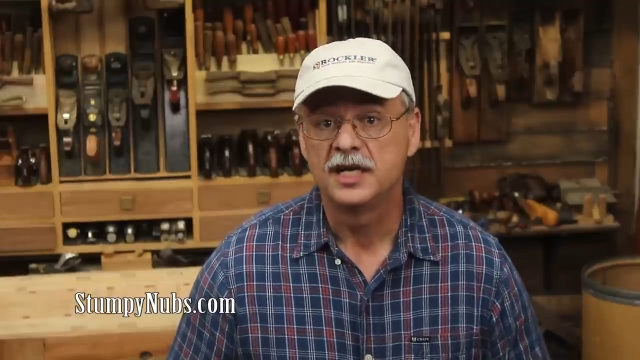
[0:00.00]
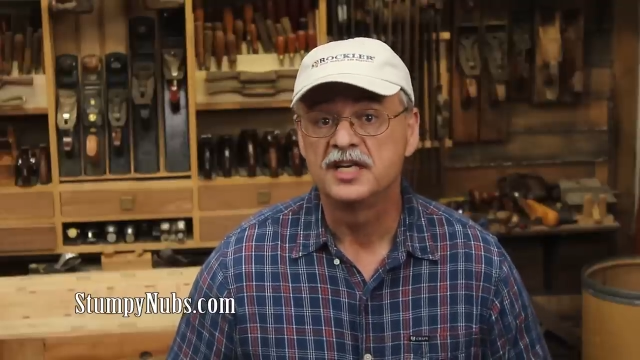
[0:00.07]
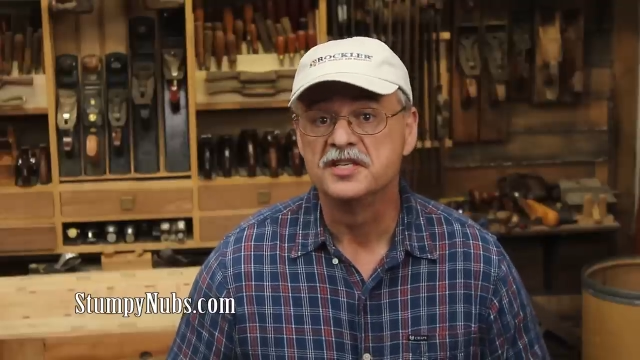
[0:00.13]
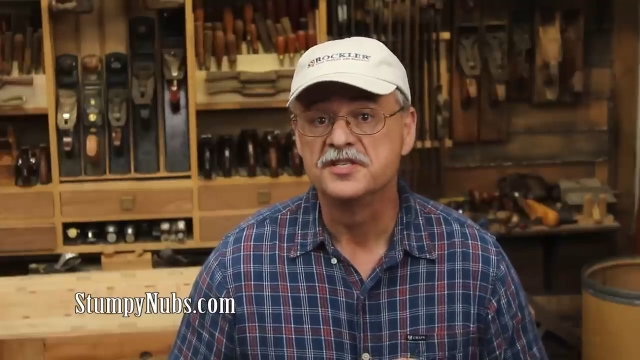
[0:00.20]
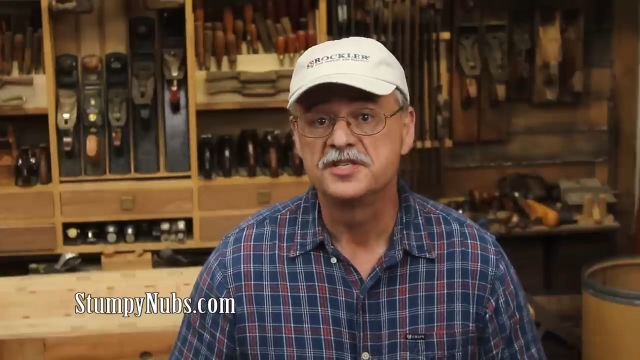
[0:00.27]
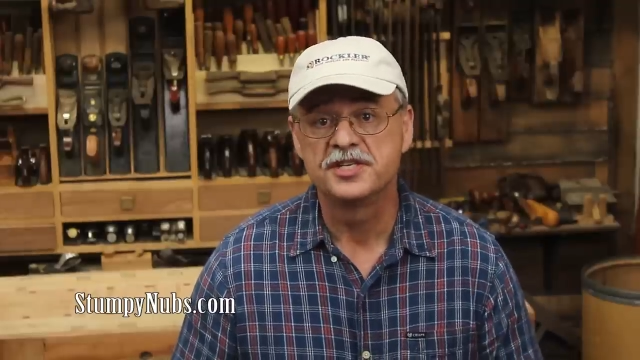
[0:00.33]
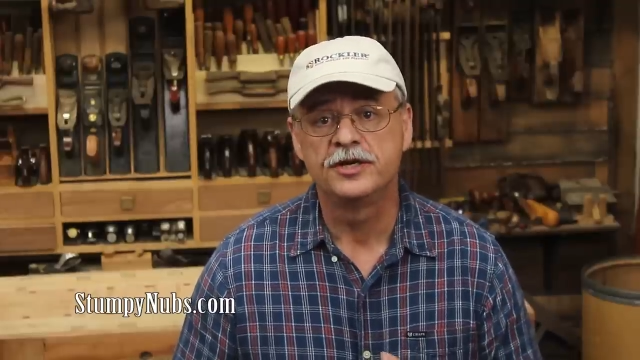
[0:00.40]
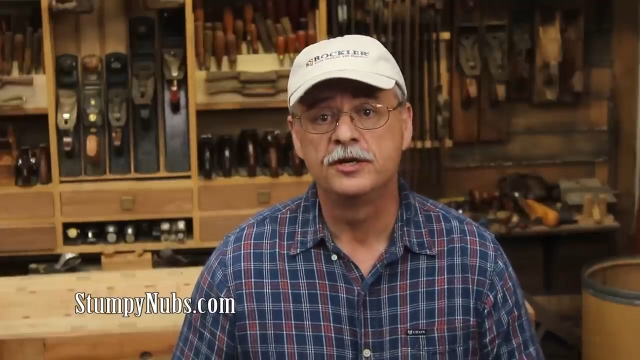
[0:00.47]

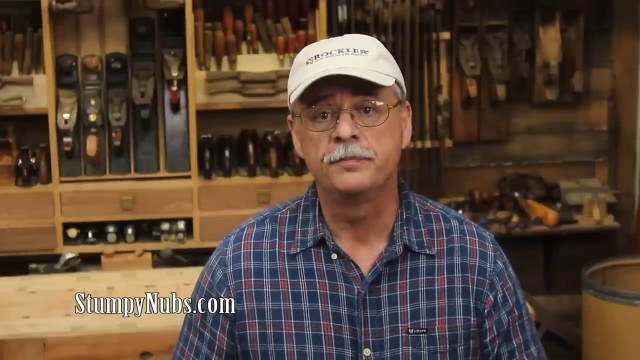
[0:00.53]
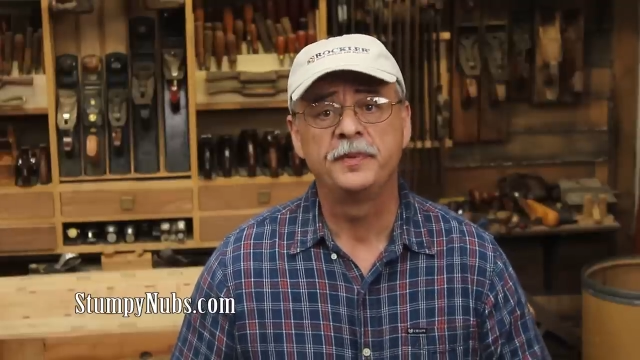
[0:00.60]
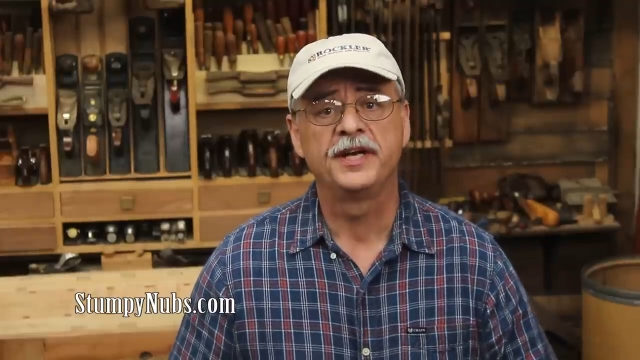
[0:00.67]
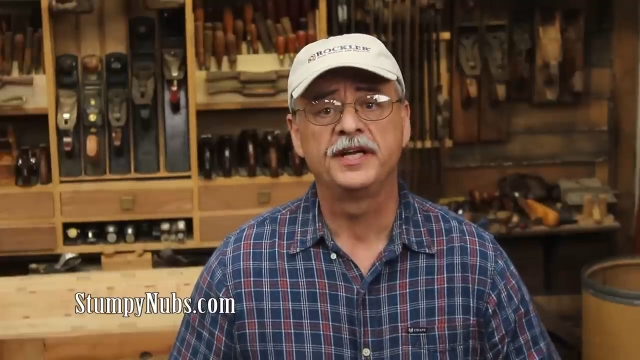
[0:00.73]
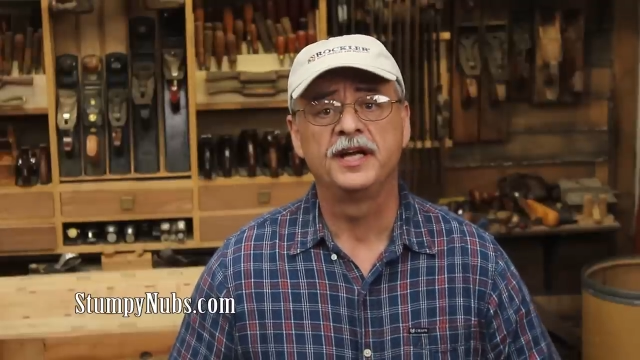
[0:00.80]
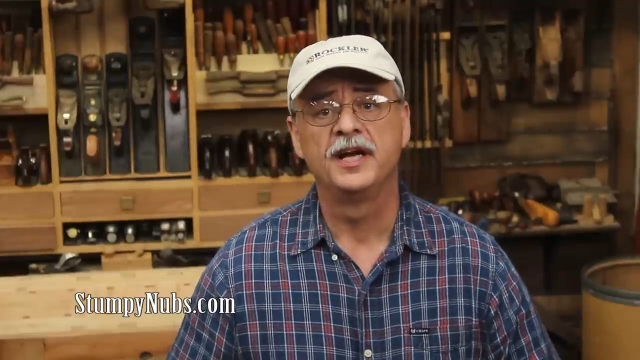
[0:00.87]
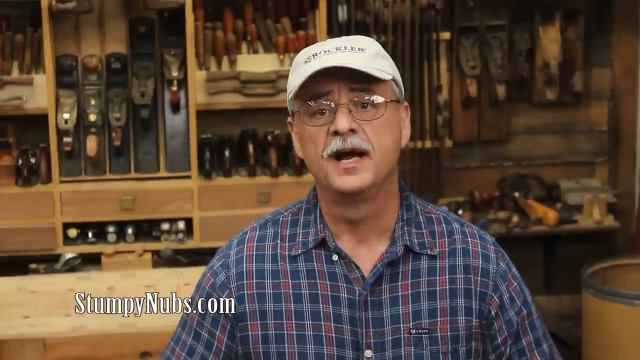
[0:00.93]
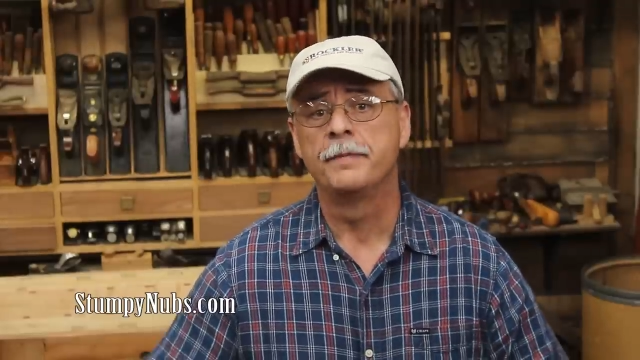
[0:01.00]
consider
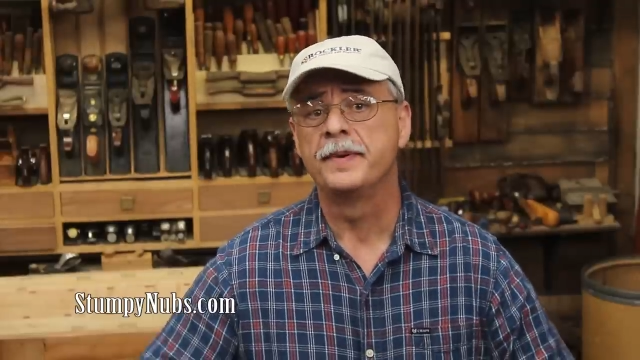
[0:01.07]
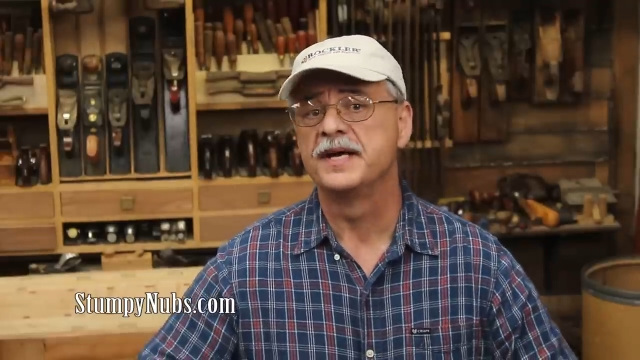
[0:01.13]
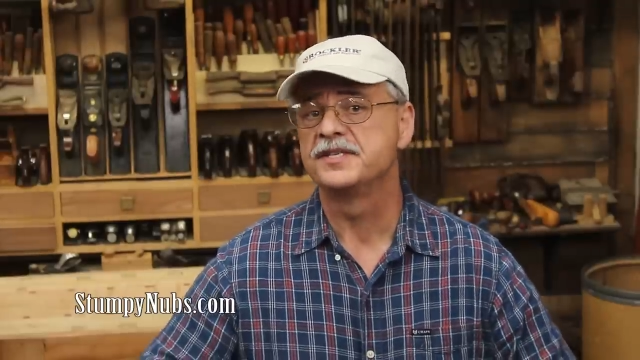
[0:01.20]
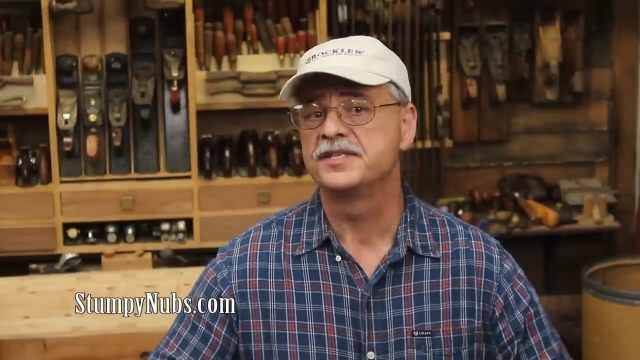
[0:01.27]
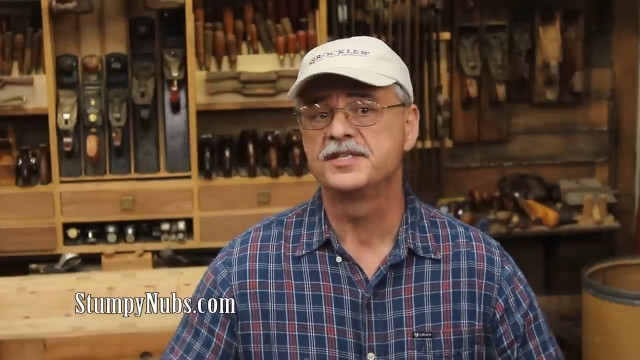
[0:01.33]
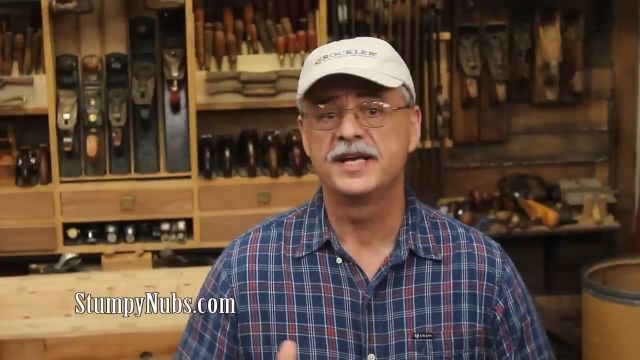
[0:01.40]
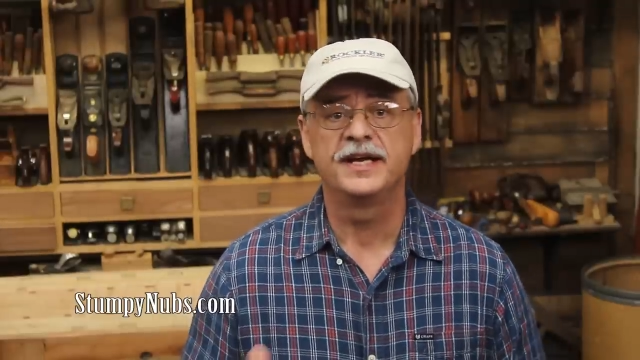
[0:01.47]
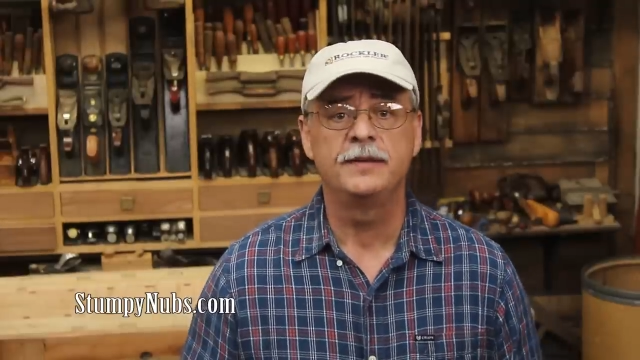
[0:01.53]
picking up a
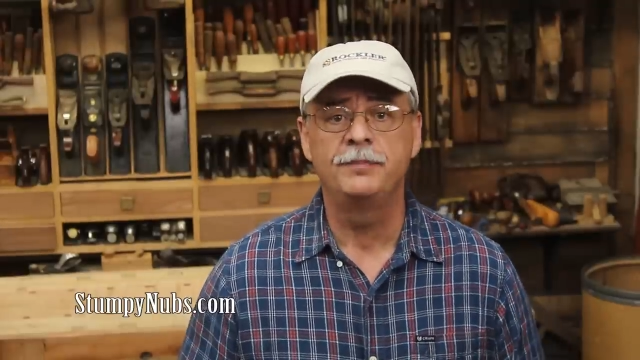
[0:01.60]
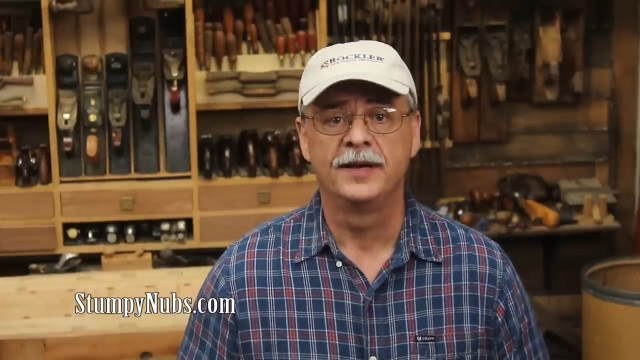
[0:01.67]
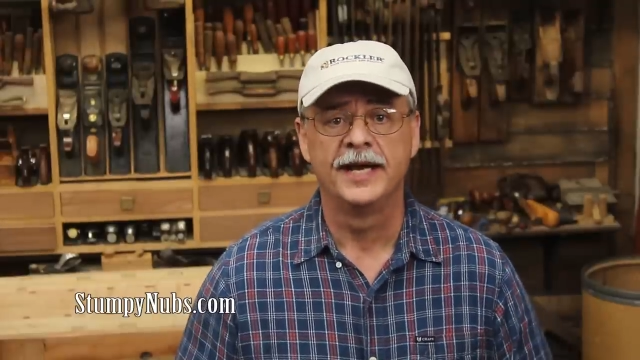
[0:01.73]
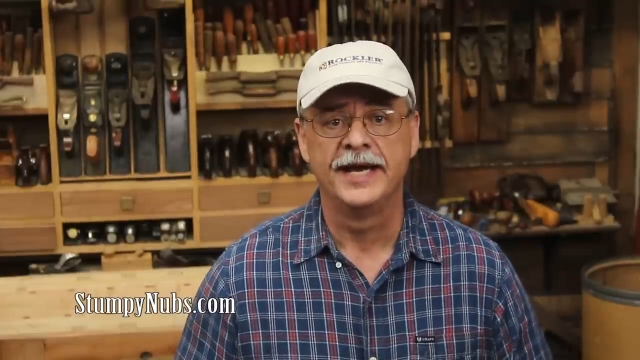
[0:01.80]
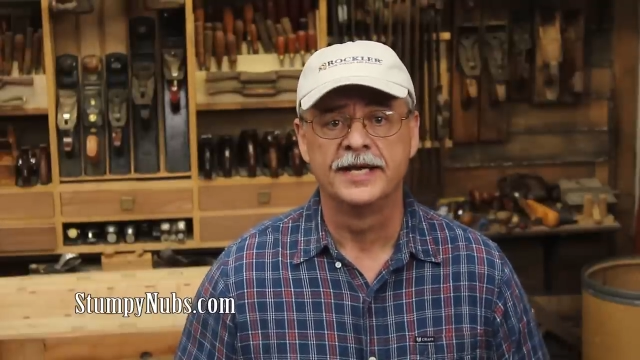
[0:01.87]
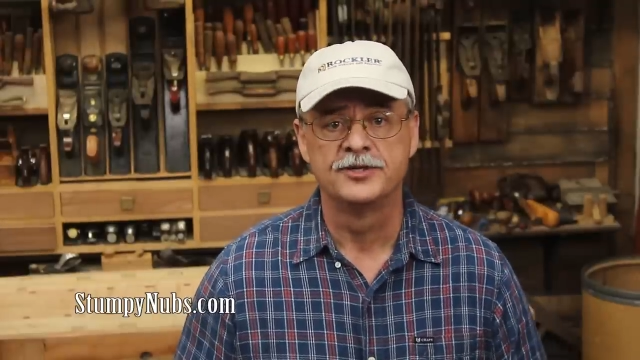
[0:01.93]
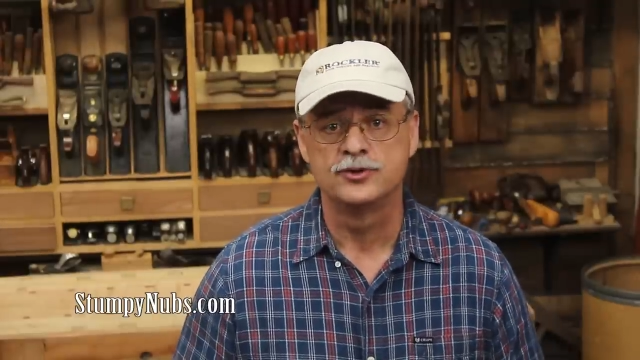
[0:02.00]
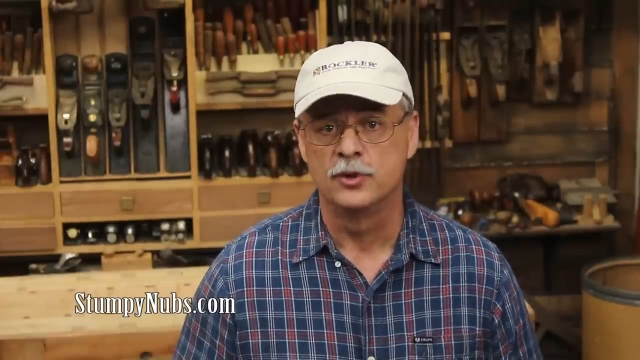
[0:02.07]
set of
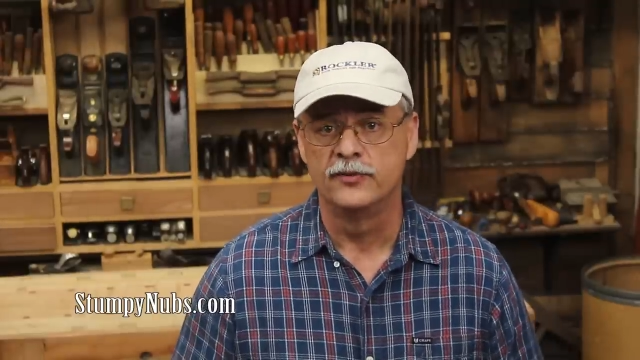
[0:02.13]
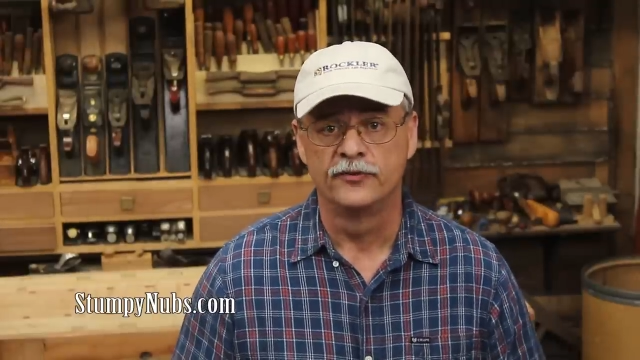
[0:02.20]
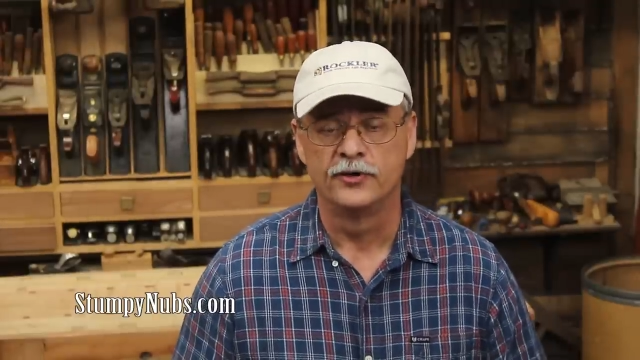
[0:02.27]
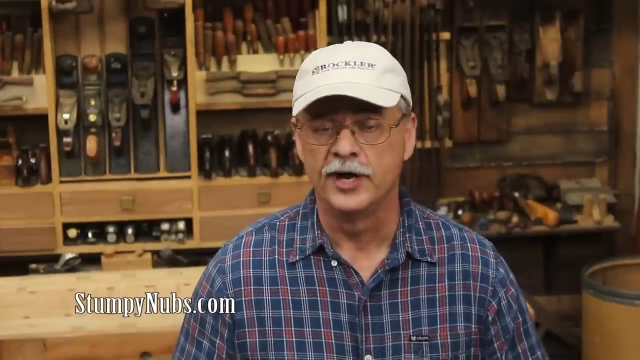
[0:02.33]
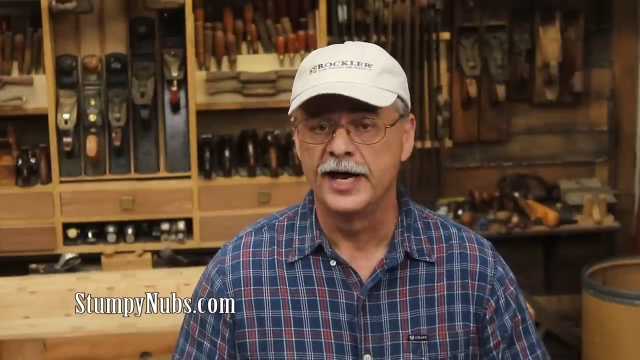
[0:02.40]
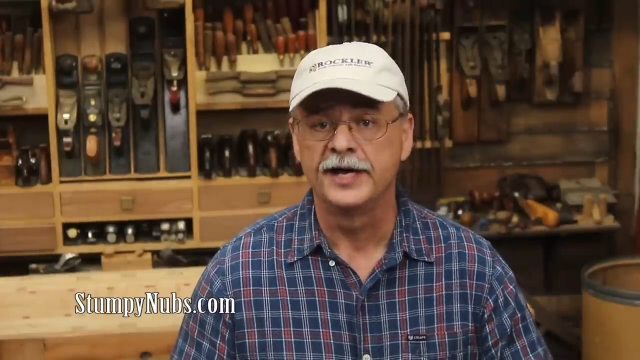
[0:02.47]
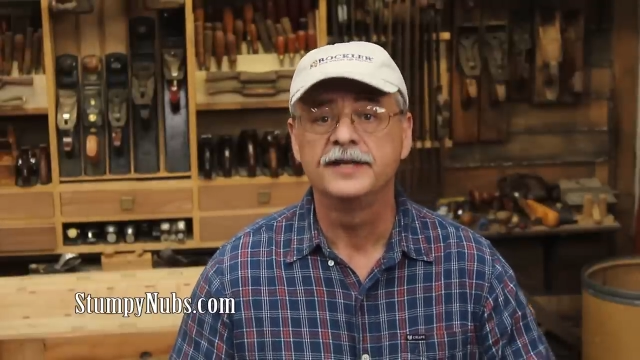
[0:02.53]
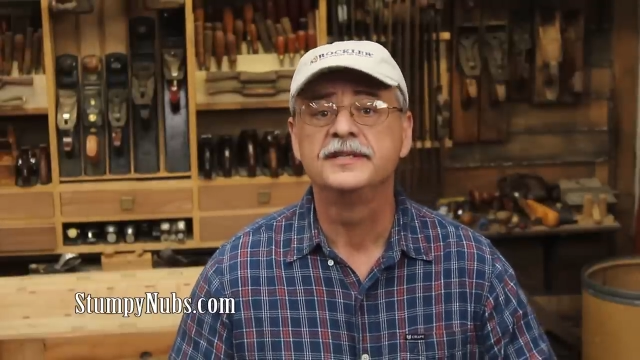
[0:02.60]
plans
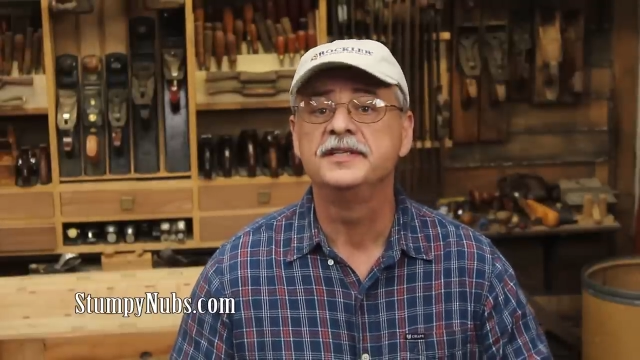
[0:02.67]
over at